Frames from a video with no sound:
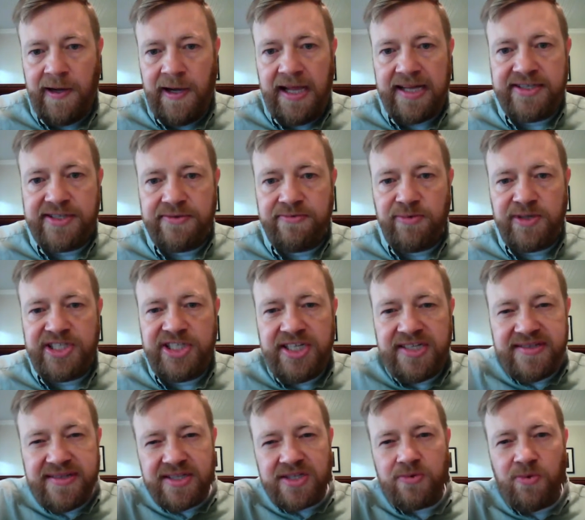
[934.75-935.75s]
And so when
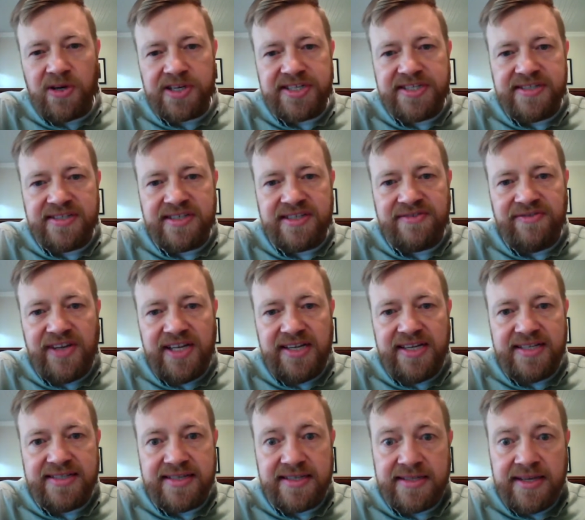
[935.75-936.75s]
Jesus washes his feet,
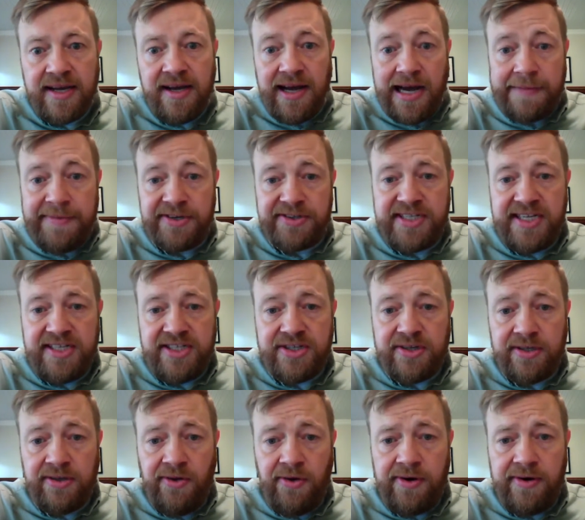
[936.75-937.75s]
he says, I'm your teacher
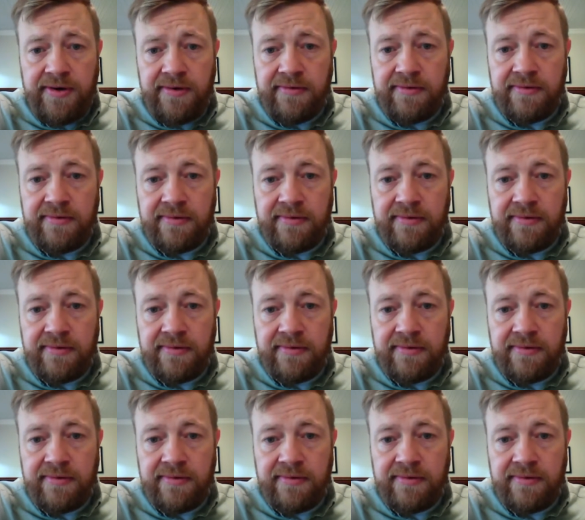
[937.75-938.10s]
and Lord.